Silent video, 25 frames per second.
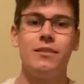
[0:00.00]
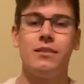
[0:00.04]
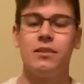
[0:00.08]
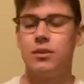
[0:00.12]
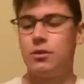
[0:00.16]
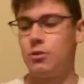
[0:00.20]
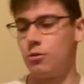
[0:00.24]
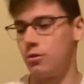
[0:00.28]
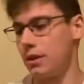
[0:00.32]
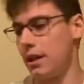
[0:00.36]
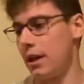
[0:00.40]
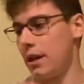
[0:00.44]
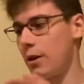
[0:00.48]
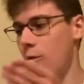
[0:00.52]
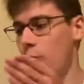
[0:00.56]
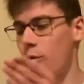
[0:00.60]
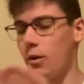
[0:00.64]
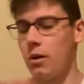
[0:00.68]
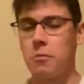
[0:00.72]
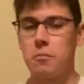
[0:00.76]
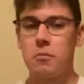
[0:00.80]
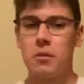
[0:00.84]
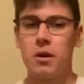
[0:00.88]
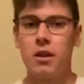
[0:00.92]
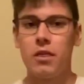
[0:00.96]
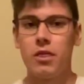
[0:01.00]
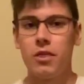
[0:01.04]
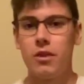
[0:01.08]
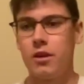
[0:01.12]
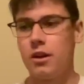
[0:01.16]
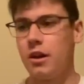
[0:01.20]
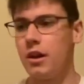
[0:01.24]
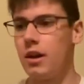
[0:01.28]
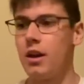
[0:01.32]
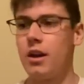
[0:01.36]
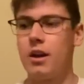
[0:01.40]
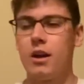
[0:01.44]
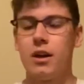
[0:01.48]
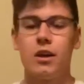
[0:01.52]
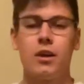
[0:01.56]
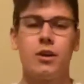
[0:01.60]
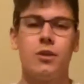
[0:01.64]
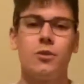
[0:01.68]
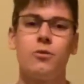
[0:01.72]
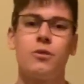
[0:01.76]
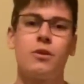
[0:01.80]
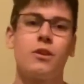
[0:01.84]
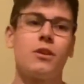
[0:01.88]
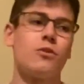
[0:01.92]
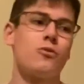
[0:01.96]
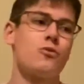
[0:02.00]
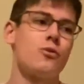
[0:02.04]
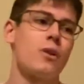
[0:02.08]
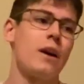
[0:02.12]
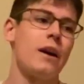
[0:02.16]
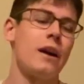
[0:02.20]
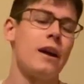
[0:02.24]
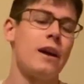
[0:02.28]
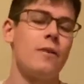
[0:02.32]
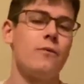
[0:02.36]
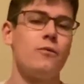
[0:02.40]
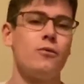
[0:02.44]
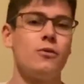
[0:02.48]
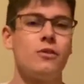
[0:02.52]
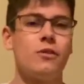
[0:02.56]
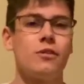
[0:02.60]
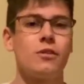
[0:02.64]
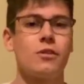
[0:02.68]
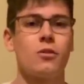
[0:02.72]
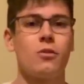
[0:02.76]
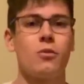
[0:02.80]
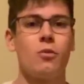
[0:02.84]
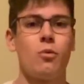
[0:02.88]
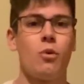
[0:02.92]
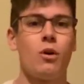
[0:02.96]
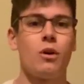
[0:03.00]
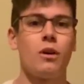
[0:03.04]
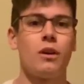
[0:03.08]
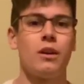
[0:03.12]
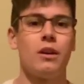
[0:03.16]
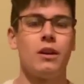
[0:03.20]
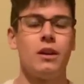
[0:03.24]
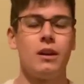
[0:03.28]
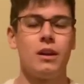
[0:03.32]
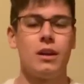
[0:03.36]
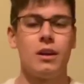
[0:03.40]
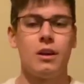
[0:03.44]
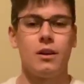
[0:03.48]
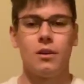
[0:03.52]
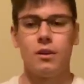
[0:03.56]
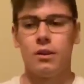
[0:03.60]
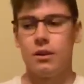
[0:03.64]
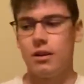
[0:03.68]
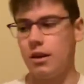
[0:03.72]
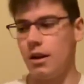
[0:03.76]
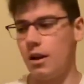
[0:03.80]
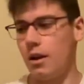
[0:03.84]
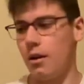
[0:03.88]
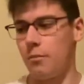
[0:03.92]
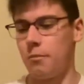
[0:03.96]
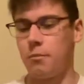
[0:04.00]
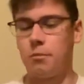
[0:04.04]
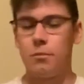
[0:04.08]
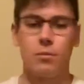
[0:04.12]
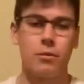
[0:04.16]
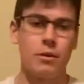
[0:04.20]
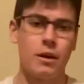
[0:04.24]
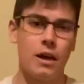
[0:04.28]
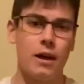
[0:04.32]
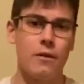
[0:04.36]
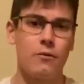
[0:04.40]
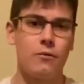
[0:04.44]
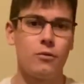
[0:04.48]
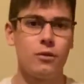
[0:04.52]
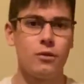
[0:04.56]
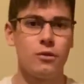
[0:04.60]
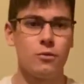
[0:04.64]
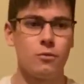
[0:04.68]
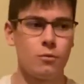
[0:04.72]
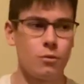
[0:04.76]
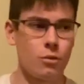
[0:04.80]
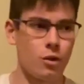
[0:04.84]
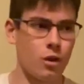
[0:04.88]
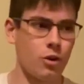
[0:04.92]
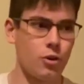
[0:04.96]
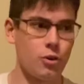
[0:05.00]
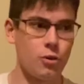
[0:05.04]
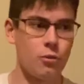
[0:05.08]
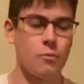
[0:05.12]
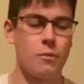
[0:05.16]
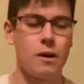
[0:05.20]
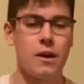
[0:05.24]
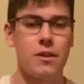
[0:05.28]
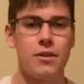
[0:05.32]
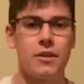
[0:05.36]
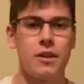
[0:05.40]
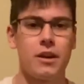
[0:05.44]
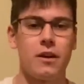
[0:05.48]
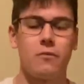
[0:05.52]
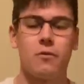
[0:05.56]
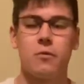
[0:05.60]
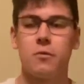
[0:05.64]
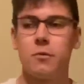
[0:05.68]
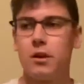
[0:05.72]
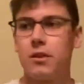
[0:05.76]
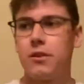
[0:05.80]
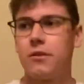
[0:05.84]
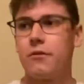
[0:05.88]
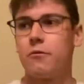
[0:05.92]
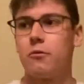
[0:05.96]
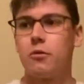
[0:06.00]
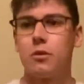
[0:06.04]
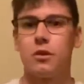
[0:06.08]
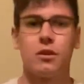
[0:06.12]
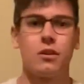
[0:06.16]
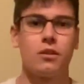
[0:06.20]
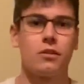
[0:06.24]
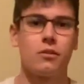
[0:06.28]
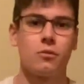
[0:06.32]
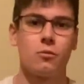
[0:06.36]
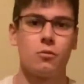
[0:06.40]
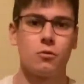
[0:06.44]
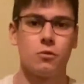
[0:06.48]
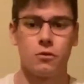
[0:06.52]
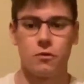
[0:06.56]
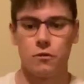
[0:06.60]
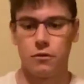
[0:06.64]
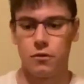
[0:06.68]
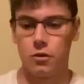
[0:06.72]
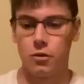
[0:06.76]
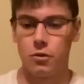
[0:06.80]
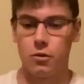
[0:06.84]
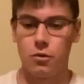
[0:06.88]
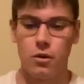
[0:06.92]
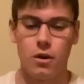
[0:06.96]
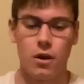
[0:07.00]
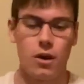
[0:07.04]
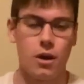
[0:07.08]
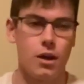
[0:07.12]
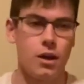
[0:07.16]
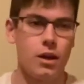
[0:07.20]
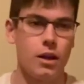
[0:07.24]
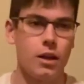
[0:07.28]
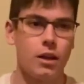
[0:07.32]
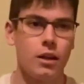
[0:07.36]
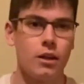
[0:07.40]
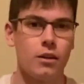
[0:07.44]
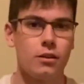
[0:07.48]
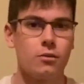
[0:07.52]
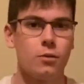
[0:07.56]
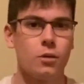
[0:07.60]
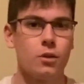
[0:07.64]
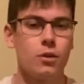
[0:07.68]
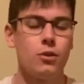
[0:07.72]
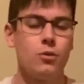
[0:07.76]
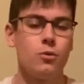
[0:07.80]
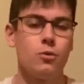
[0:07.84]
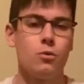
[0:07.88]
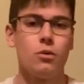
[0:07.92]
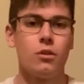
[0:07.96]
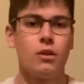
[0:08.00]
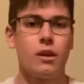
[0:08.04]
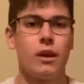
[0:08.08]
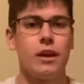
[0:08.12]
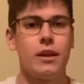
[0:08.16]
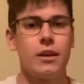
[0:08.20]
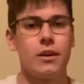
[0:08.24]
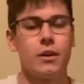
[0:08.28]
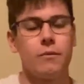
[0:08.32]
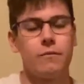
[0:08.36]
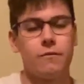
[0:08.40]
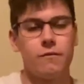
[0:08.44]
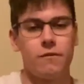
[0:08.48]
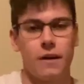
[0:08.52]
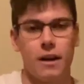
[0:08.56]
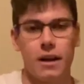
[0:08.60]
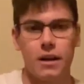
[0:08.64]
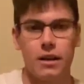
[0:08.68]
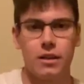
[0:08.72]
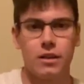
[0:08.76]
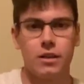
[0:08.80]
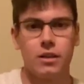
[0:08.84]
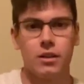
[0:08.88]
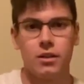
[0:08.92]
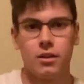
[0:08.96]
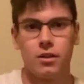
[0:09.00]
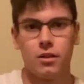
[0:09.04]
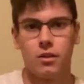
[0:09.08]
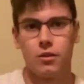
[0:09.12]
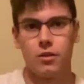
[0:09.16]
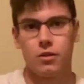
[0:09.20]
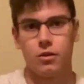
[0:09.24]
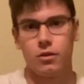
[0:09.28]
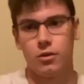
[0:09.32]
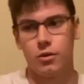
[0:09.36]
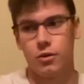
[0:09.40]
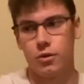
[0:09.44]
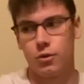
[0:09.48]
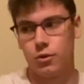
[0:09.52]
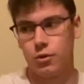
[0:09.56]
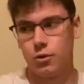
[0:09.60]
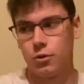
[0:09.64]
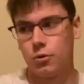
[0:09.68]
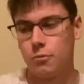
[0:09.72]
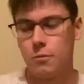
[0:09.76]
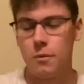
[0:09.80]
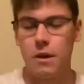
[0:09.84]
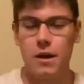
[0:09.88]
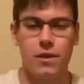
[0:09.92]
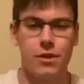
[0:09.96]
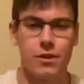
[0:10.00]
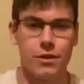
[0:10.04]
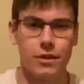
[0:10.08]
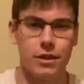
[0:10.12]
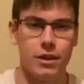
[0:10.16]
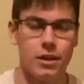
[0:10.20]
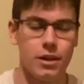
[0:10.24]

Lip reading: You take 1 month, you can try every single one, a new method every month if one doesn't work for you. And guess what? You will end up finding your method.